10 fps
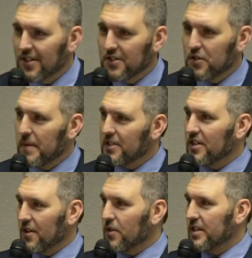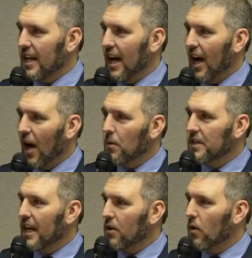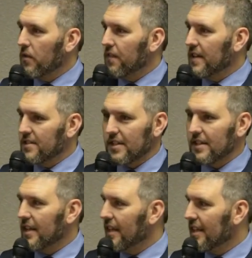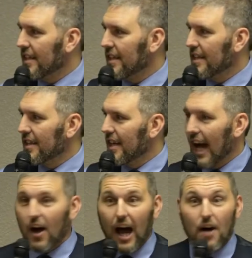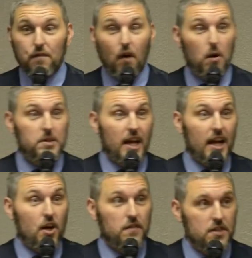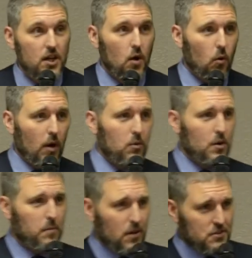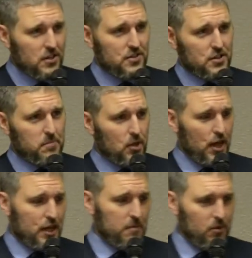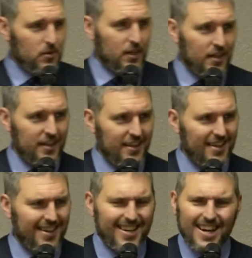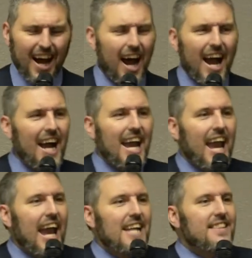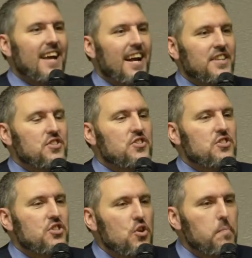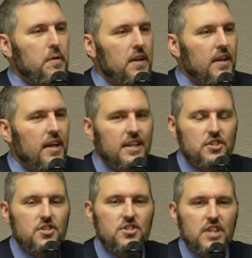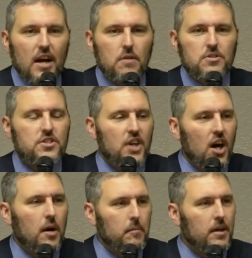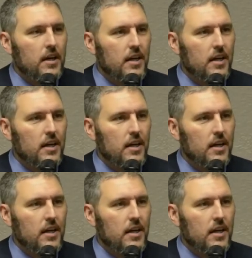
Could you imagine how good that how would that go over if I said that? How, how far would that go? It, well, I want to apologize to the black community. I, I hate that. It's stupid. It just sounds dumb.